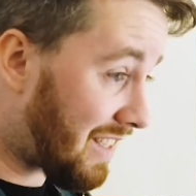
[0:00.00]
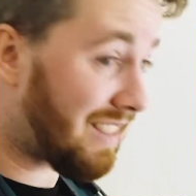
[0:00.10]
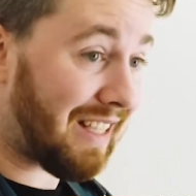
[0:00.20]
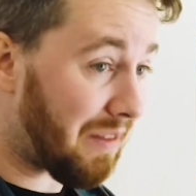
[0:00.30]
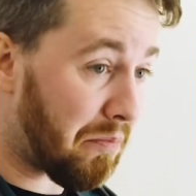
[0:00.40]
I
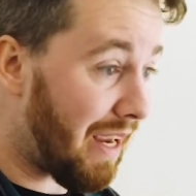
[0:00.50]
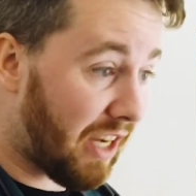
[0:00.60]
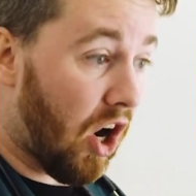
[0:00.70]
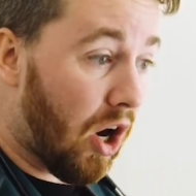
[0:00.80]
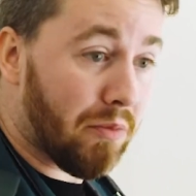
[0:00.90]
didn't
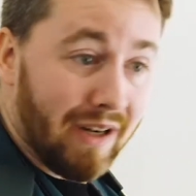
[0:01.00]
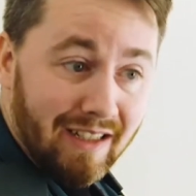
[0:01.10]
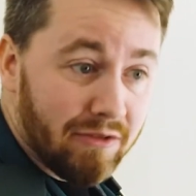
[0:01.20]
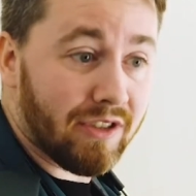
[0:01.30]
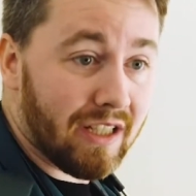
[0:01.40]
make it up, right?
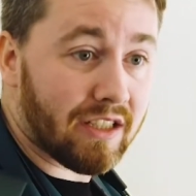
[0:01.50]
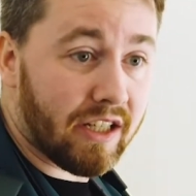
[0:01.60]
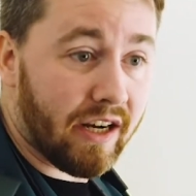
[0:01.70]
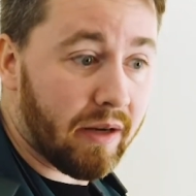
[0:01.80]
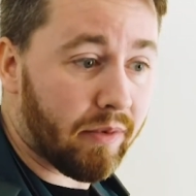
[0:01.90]
It was this
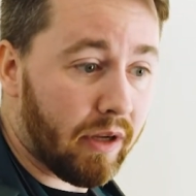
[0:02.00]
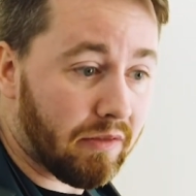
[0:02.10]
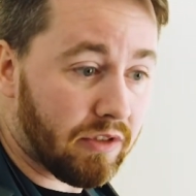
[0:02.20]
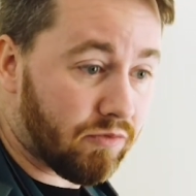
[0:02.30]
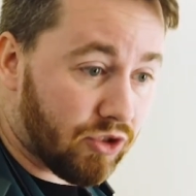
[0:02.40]
creep.
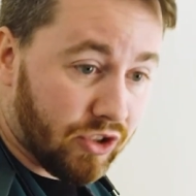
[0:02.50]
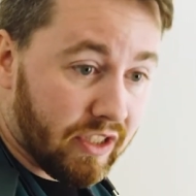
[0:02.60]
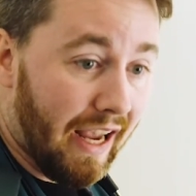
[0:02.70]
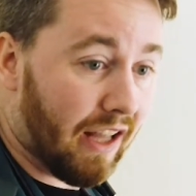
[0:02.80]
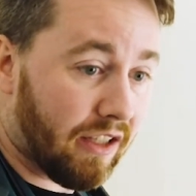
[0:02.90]
I'm just
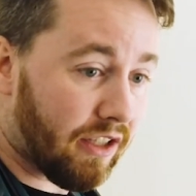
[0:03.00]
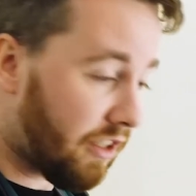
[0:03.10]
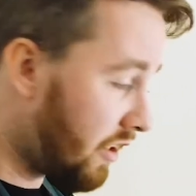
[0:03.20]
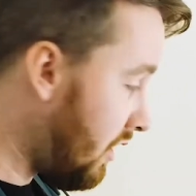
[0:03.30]
telling you.